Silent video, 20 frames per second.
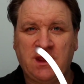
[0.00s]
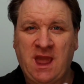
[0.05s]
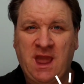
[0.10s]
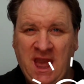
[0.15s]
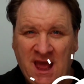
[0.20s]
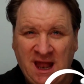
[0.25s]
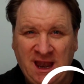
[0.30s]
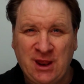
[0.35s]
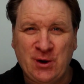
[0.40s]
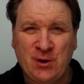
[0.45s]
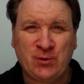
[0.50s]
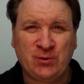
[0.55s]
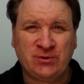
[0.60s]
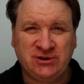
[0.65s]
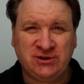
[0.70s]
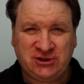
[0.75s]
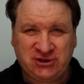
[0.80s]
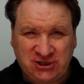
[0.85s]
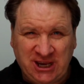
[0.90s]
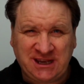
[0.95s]
Hello,
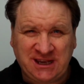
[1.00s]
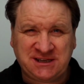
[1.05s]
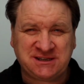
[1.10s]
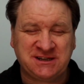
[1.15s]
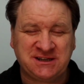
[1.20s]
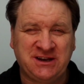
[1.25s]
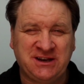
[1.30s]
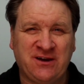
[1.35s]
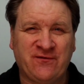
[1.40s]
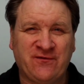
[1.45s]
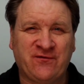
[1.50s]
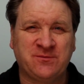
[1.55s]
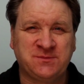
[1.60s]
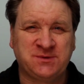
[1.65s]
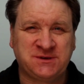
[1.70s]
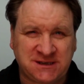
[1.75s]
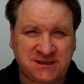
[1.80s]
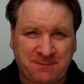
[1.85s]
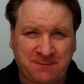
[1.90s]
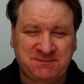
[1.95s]
Jason here from
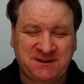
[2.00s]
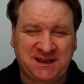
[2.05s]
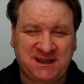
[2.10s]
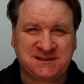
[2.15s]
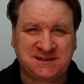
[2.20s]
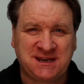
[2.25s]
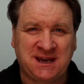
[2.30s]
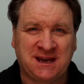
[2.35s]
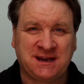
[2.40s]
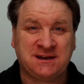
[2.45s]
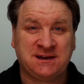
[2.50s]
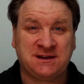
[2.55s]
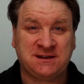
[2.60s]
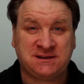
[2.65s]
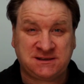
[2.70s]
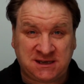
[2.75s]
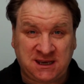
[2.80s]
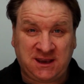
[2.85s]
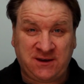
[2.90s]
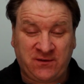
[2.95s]
Septic Tank
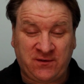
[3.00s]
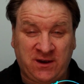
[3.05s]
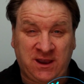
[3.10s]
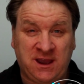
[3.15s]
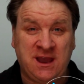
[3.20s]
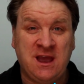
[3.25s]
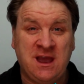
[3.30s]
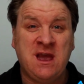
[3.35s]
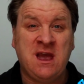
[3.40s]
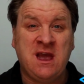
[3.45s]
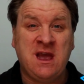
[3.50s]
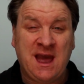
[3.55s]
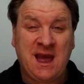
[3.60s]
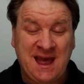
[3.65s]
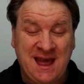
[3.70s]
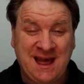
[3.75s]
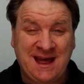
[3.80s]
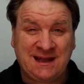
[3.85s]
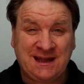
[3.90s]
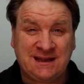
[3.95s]
TV,
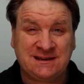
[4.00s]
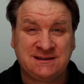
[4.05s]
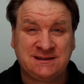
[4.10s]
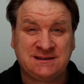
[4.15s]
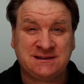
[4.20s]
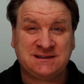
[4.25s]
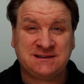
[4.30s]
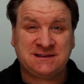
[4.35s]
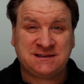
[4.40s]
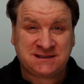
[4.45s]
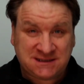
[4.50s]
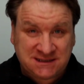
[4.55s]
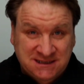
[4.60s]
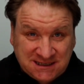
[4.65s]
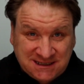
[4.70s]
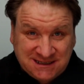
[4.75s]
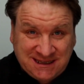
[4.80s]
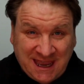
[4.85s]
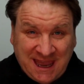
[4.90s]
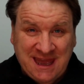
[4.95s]
and
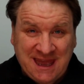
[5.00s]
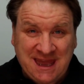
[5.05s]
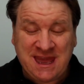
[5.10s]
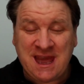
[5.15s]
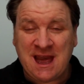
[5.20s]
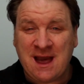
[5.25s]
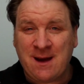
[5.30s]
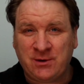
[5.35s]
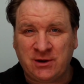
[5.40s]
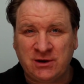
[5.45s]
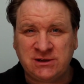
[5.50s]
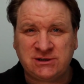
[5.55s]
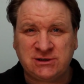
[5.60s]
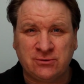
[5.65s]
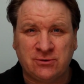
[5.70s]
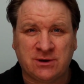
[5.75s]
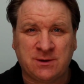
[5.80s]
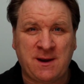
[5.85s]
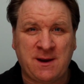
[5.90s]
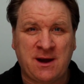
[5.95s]
today I'm going to
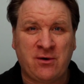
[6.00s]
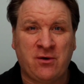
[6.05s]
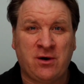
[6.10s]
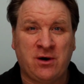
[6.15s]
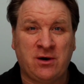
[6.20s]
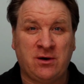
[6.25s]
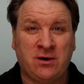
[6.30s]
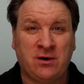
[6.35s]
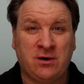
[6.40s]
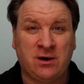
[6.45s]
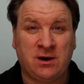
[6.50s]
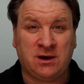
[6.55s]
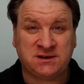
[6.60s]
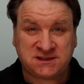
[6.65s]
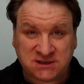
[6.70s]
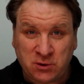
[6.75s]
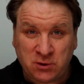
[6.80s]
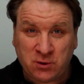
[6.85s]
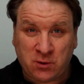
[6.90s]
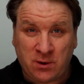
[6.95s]
talk about
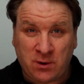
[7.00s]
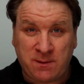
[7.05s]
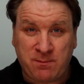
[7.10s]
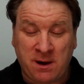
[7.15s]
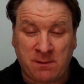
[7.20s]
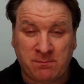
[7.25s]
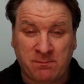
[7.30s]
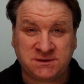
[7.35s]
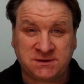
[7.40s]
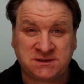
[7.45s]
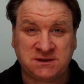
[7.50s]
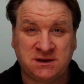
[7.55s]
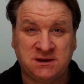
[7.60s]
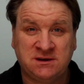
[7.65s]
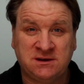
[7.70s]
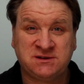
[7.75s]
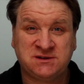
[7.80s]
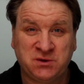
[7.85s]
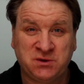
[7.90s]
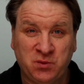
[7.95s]
soakaway pumps.
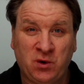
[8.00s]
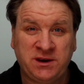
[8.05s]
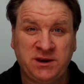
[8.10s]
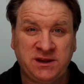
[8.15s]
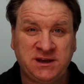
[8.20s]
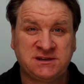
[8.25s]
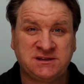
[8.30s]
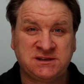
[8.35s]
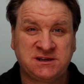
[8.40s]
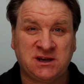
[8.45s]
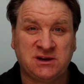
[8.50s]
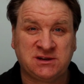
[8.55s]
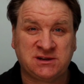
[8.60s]
So what is a